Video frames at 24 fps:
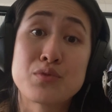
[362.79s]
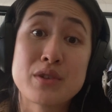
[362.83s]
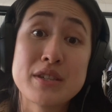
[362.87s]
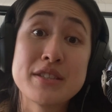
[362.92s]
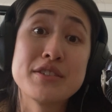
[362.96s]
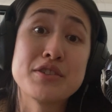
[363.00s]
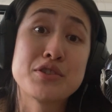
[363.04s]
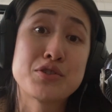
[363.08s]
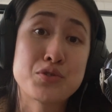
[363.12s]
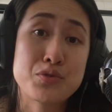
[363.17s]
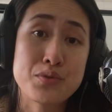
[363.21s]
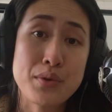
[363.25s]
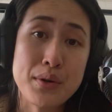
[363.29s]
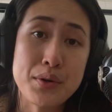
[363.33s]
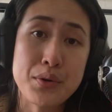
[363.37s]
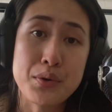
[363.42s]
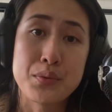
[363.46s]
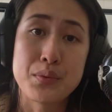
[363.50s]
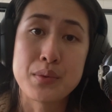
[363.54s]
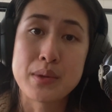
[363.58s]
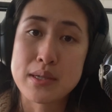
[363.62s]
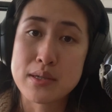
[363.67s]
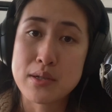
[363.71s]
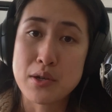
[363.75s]
really struggle
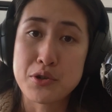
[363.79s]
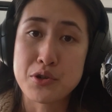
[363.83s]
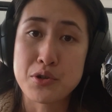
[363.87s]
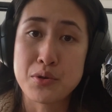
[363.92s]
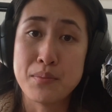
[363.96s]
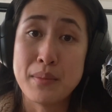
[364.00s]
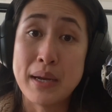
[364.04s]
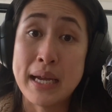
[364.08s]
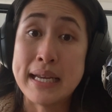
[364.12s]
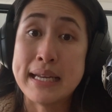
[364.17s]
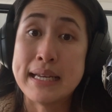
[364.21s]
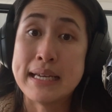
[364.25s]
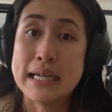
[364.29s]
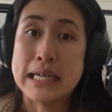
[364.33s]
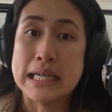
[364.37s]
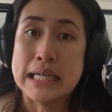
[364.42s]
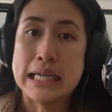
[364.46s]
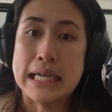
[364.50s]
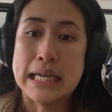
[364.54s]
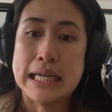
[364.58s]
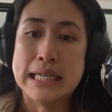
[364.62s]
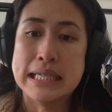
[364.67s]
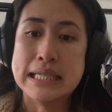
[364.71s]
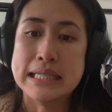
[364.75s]
with social media
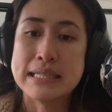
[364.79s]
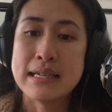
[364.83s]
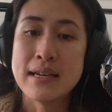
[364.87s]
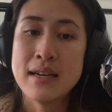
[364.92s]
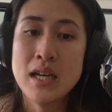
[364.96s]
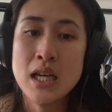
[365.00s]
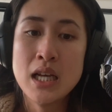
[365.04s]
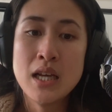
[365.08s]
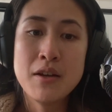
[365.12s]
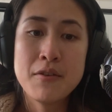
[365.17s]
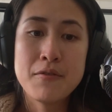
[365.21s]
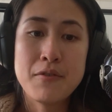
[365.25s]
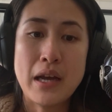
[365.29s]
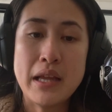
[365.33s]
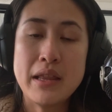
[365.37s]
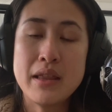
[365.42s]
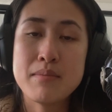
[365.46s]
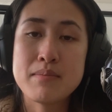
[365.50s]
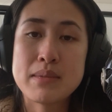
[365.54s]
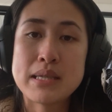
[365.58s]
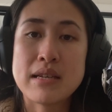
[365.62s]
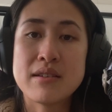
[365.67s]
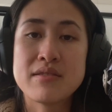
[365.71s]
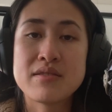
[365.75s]
and find
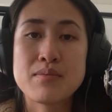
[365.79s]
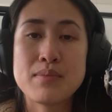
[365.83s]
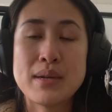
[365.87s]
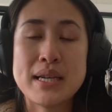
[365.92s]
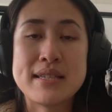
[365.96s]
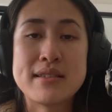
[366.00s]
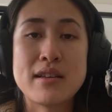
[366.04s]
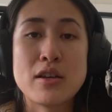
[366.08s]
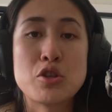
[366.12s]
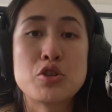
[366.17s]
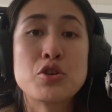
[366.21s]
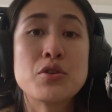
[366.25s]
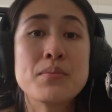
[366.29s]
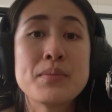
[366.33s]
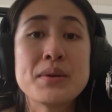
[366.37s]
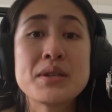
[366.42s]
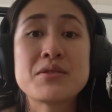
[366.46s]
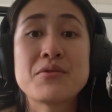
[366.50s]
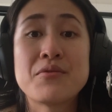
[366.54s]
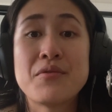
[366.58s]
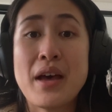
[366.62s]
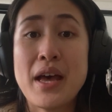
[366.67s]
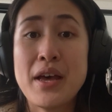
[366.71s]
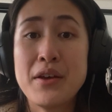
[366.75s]
themselves placing too
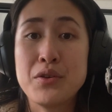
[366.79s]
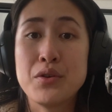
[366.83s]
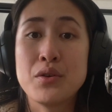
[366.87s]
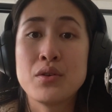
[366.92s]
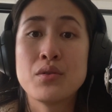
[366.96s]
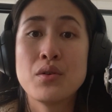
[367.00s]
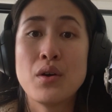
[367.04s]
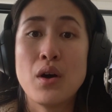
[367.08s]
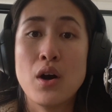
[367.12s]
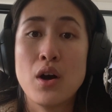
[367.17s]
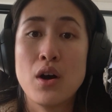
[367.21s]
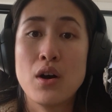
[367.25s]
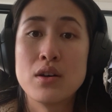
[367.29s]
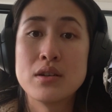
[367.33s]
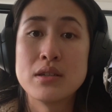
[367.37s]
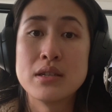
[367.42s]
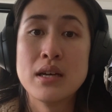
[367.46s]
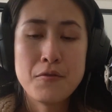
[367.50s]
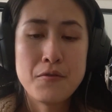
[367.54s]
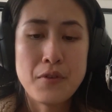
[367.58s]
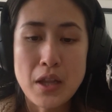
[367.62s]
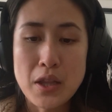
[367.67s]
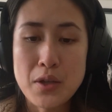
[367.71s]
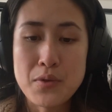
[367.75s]
much value on
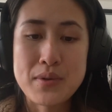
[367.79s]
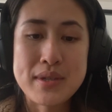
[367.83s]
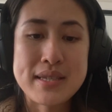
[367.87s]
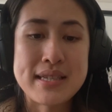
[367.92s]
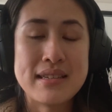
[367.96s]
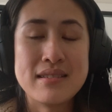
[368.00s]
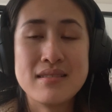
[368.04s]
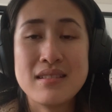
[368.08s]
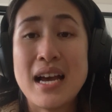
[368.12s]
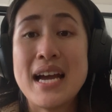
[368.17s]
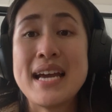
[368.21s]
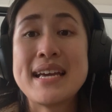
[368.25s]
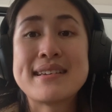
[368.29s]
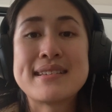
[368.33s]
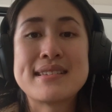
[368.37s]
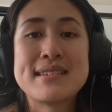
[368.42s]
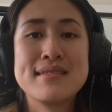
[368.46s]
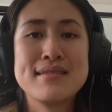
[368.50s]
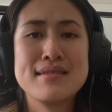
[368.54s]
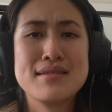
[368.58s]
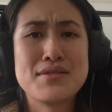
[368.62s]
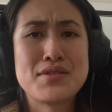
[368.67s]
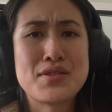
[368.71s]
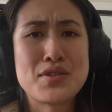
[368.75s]
followers and likes
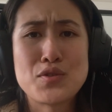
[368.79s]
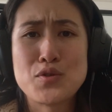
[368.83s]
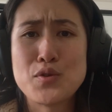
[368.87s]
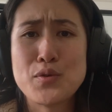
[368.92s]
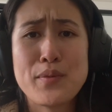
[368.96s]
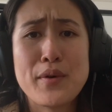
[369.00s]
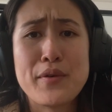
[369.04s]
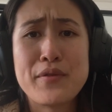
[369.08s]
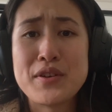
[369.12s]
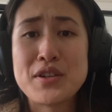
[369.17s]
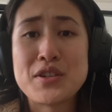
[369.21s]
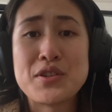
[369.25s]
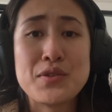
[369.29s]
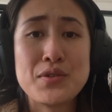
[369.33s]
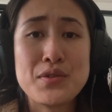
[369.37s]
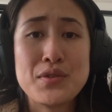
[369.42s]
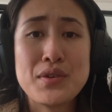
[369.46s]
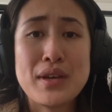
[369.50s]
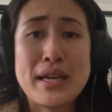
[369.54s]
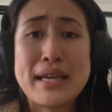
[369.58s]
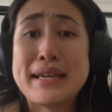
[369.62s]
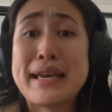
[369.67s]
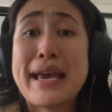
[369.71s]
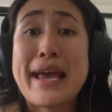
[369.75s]
and
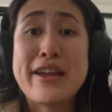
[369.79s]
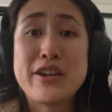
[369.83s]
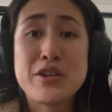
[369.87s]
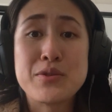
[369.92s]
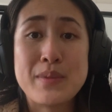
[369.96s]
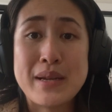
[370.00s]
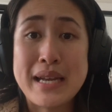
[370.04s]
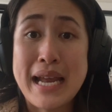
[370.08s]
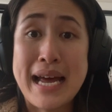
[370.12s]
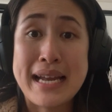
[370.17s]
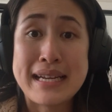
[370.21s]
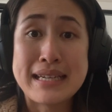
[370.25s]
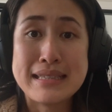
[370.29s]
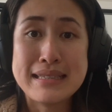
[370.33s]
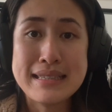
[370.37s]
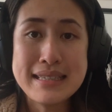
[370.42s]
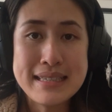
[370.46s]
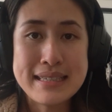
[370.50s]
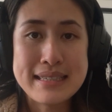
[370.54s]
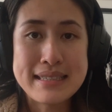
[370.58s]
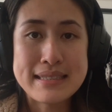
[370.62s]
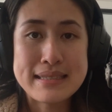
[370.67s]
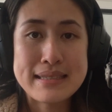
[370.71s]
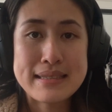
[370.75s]
superficial engagement
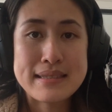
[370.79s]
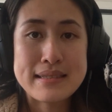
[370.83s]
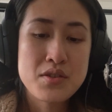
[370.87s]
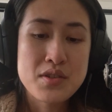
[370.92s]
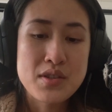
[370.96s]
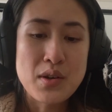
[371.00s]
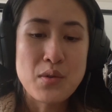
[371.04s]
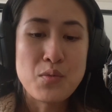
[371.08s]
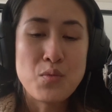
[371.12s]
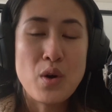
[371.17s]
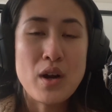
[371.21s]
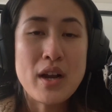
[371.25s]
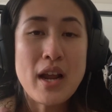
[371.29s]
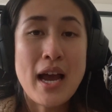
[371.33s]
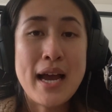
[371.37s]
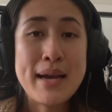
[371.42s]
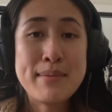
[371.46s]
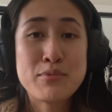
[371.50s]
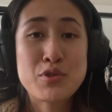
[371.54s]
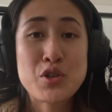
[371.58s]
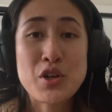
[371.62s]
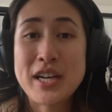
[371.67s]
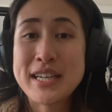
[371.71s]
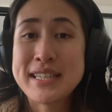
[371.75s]
analytics. So what
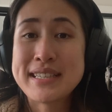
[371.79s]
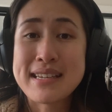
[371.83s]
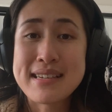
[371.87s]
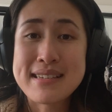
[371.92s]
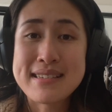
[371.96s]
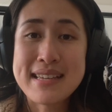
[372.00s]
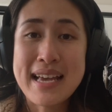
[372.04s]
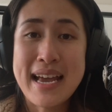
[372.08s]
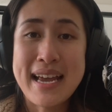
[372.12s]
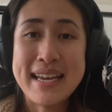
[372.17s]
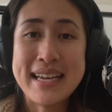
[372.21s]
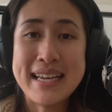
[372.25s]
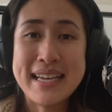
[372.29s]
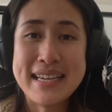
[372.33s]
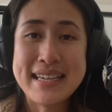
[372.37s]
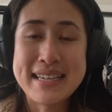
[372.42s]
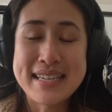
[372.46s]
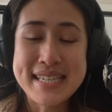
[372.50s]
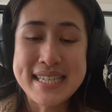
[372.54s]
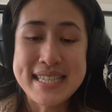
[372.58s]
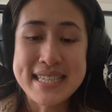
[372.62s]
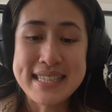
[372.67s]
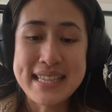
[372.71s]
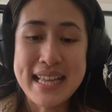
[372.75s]
I'm trying to say
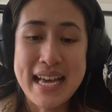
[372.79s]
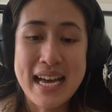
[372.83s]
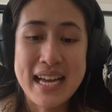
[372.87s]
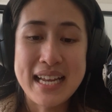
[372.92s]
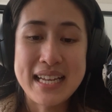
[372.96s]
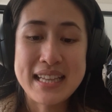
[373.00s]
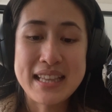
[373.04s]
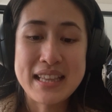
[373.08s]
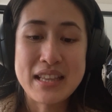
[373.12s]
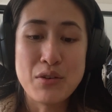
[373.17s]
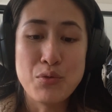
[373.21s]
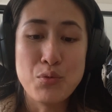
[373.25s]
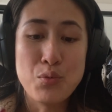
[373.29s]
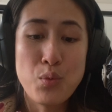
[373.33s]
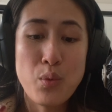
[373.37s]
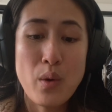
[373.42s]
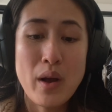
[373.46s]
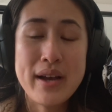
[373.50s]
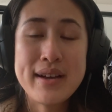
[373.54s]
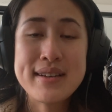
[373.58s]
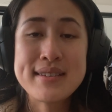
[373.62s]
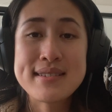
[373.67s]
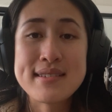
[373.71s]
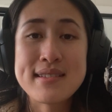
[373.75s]
is that the
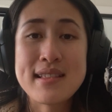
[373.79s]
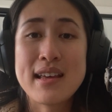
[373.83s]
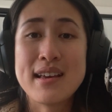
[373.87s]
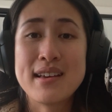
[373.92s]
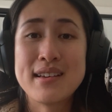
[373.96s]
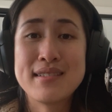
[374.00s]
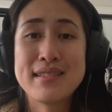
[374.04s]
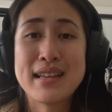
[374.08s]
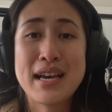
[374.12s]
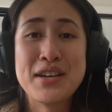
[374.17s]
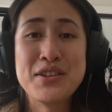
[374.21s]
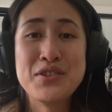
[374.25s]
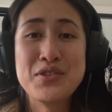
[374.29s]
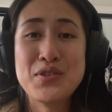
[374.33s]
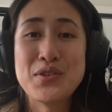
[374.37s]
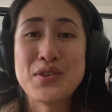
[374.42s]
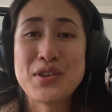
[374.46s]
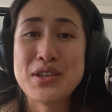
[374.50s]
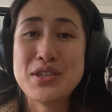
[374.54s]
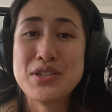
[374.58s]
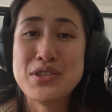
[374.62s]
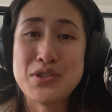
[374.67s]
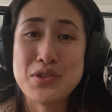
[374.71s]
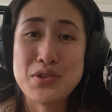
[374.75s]
worst thing that you
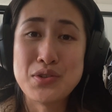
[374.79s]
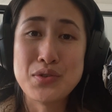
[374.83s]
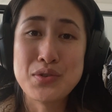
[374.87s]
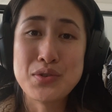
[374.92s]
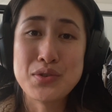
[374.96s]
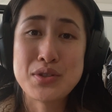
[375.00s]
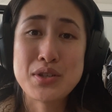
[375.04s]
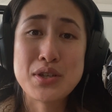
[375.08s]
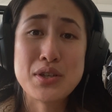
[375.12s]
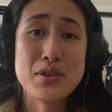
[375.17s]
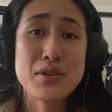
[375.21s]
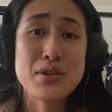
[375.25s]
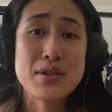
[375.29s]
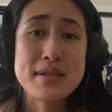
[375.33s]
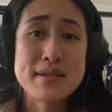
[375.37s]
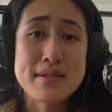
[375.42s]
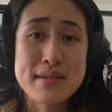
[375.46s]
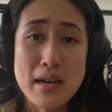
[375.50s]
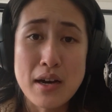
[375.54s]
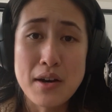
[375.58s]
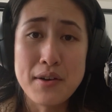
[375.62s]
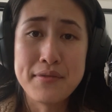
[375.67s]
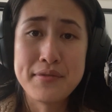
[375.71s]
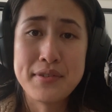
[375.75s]
can do to
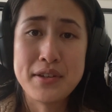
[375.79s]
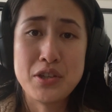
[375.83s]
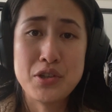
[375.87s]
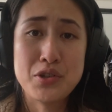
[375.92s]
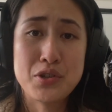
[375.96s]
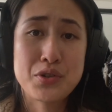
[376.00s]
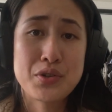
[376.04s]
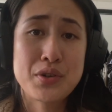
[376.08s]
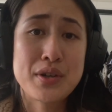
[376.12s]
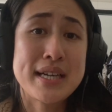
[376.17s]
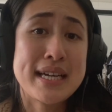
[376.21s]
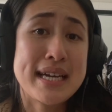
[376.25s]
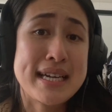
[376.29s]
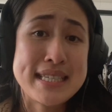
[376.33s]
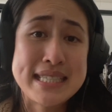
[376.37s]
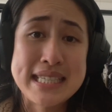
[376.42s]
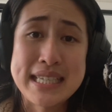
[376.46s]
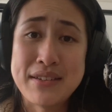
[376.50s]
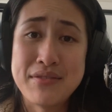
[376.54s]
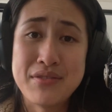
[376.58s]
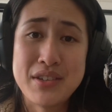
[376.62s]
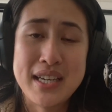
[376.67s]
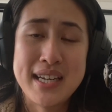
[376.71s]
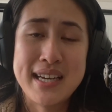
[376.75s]
yourself and your
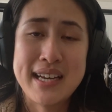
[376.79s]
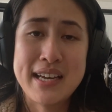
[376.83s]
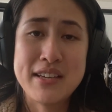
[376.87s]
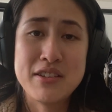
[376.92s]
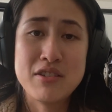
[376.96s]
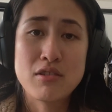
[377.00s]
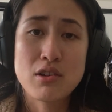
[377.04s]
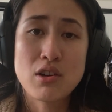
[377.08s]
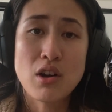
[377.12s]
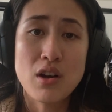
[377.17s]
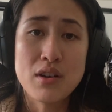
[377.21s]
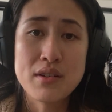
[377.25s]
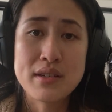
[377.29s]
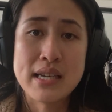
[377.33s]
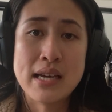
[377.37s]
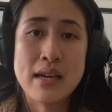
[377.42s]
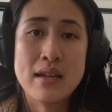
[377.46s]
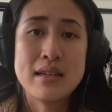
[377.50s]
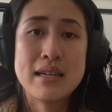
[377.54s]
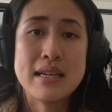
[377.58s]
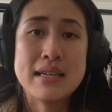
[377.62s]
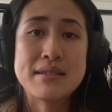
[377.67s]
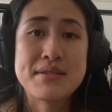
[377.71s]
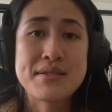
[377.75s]
creativity and your
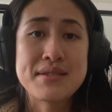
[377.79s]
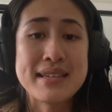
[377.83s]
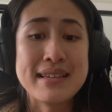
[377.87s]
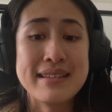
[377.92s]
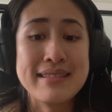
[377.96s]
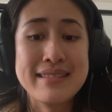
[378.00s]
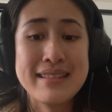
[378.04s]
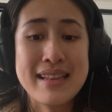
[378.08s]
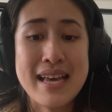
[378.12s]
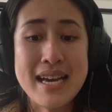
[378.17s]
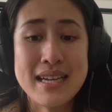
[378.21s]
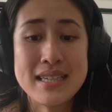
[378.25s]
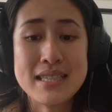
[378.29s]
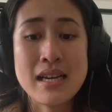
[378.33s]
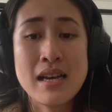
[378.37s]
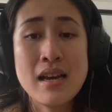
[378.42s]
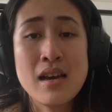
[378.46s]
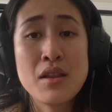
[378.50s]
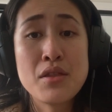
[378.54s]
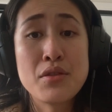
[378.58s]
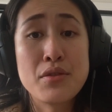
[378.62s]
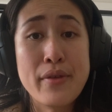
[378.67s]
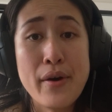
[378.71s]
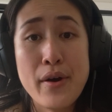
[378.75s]
content is to let
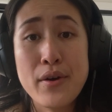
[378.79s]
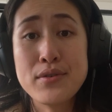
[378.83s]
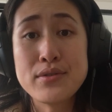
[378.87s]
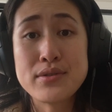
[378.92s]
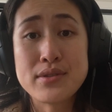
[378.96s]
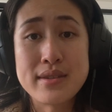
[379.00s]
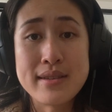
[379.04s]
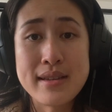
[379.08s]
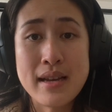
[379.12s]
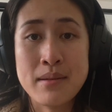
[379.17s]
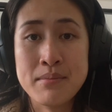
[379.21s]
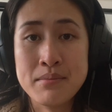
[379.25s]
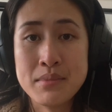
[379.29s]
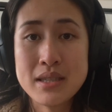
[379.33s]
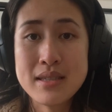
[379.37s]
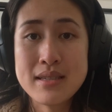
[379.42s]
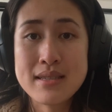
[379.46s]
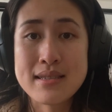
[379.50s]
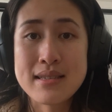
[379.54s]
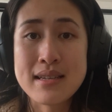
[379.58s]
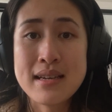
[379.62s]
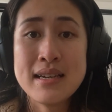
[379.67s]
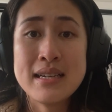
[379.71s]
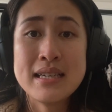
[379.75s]
those
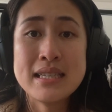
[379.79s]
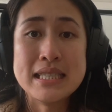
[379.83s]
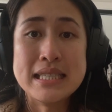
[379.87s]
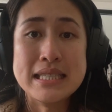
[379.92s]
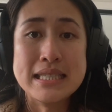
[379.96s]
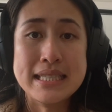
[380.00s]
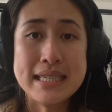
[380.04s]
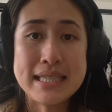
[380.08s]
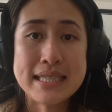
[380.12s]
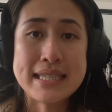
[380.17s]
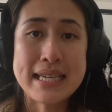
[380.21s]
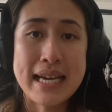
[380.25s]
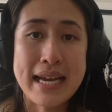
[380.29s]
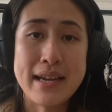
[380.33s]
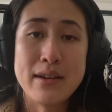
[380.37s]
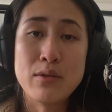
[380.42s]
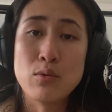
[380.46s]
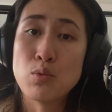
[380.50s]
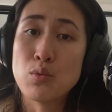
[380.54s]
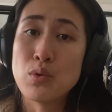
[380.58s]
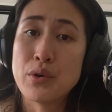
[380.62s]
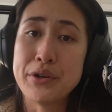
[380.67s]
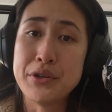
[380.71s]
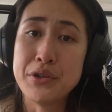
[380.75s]
numbers
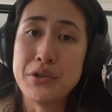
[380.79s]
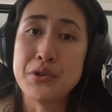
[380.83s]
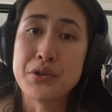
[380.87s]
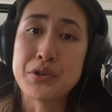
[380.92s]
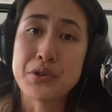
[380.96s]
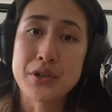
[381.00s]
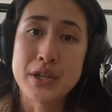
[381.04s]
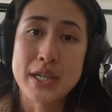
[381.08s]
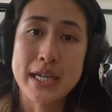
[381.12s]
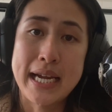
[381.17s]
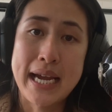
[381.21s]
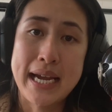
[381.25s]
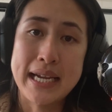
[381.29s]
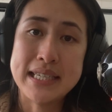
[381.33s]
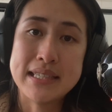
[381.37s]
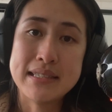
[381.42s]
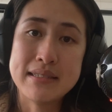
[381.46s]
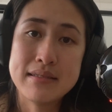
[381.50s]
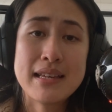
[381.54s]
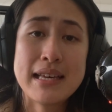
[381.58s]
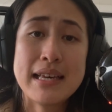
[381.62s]
dictate what you create.